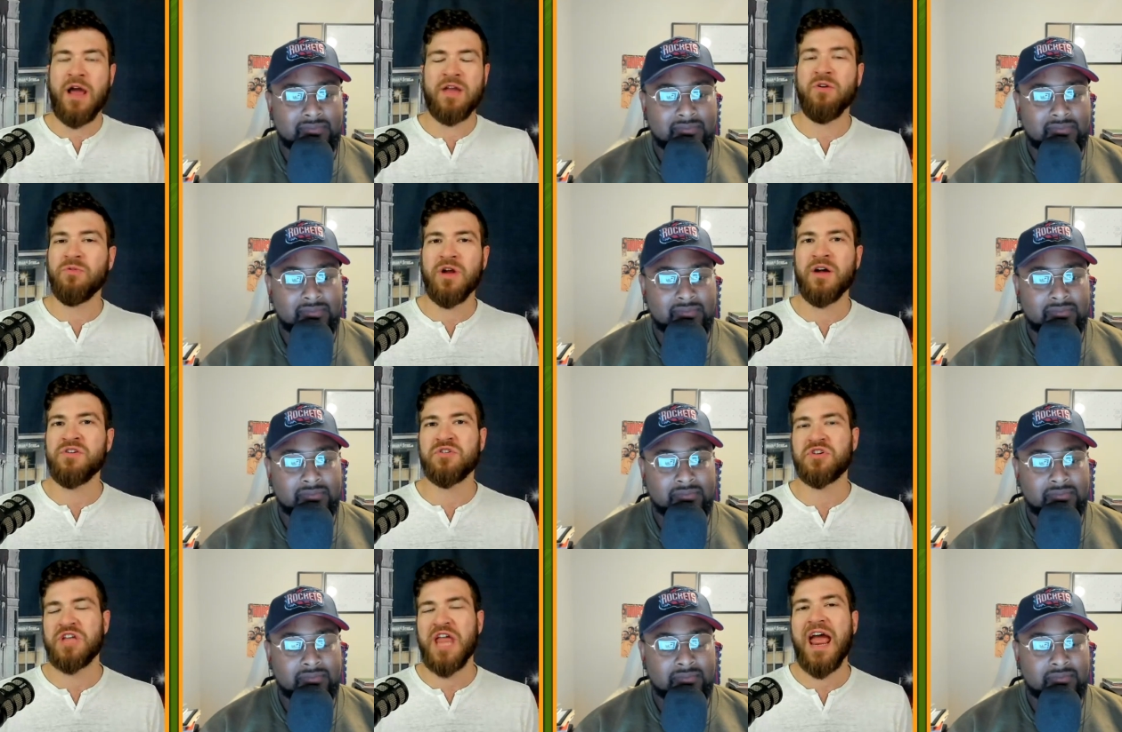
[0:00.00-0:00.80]
Speaker 1: I don't
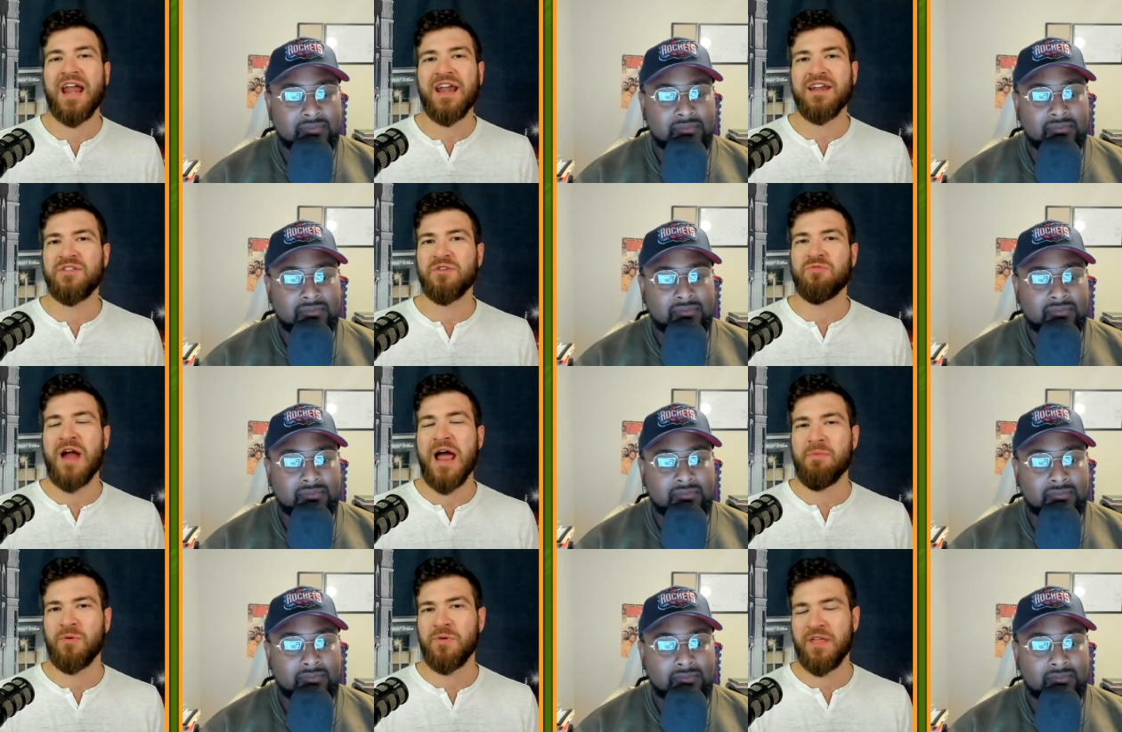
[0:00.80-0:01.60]
understand the
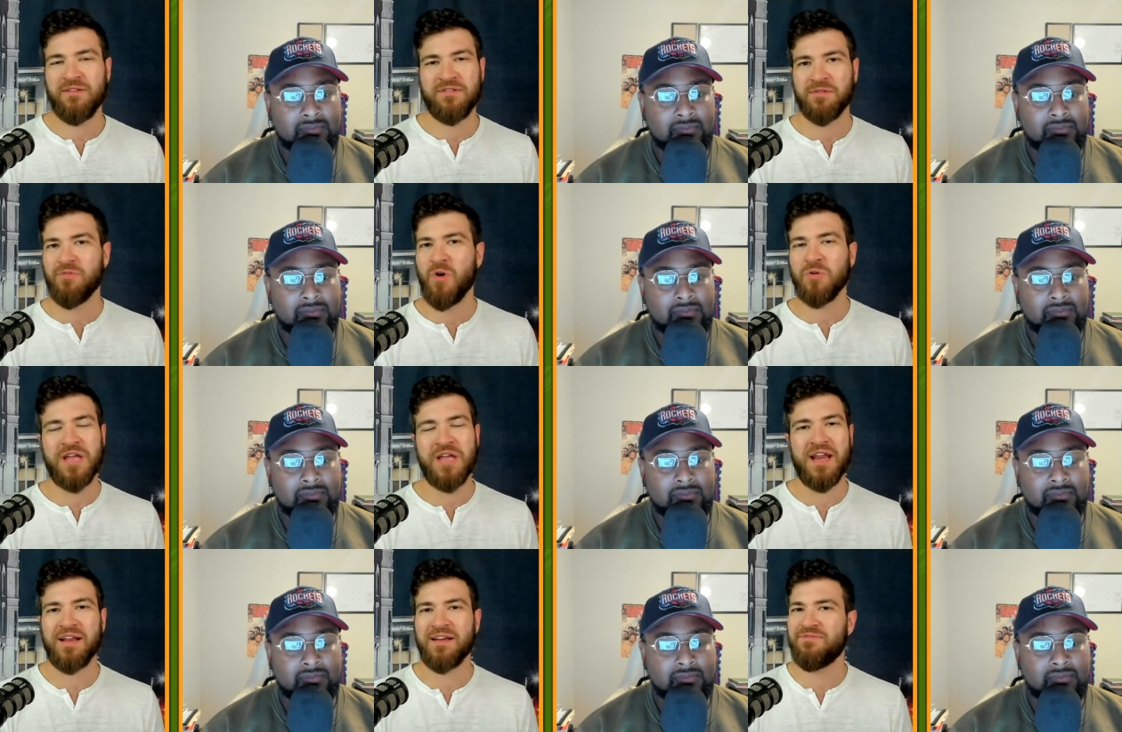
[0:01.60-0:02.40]
rhyme. They're
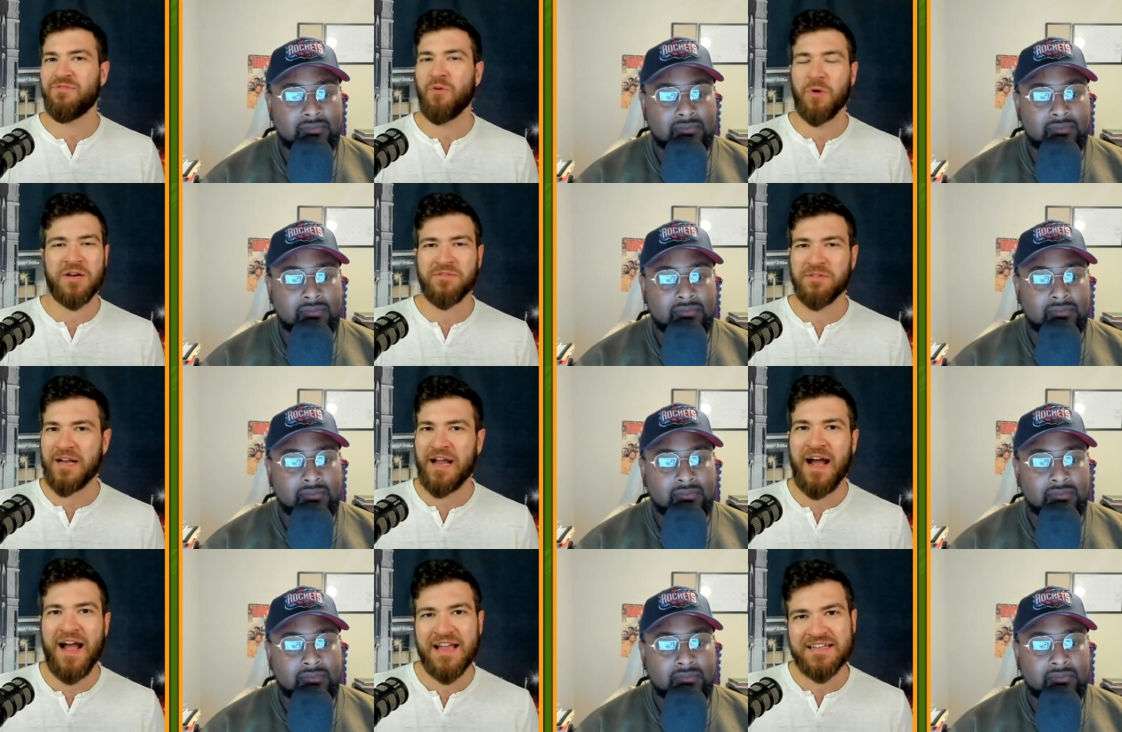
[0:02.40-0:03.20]
rotating 4
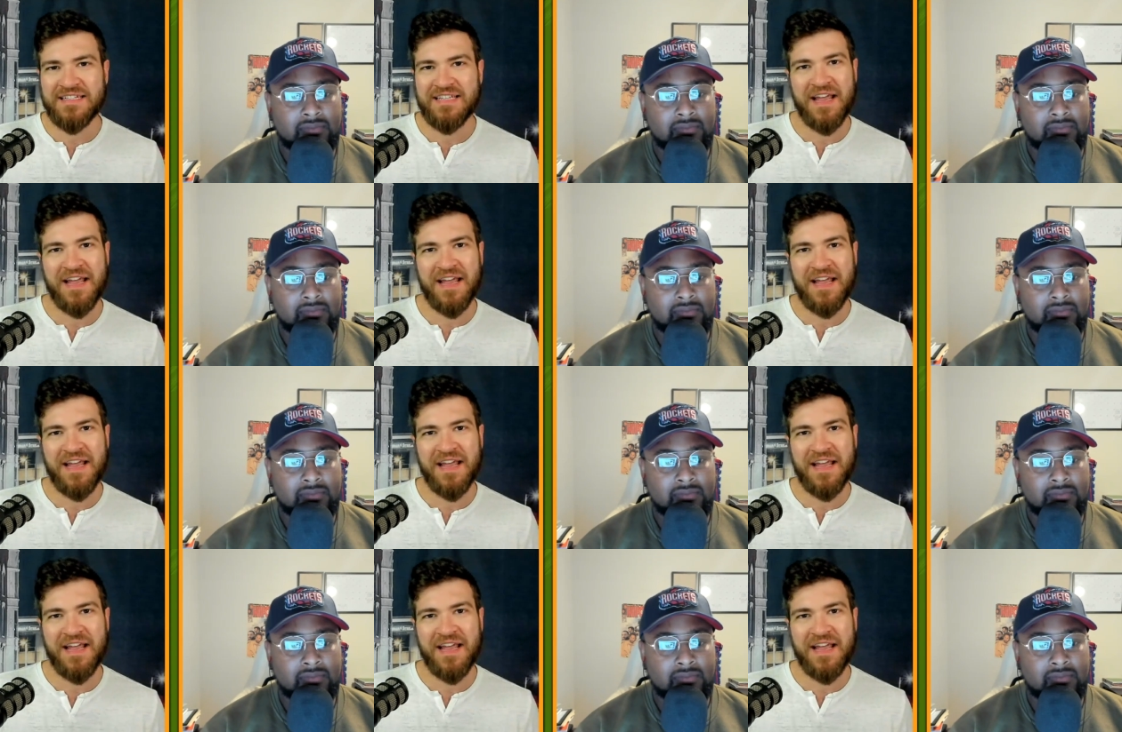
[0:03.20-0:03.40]
different guys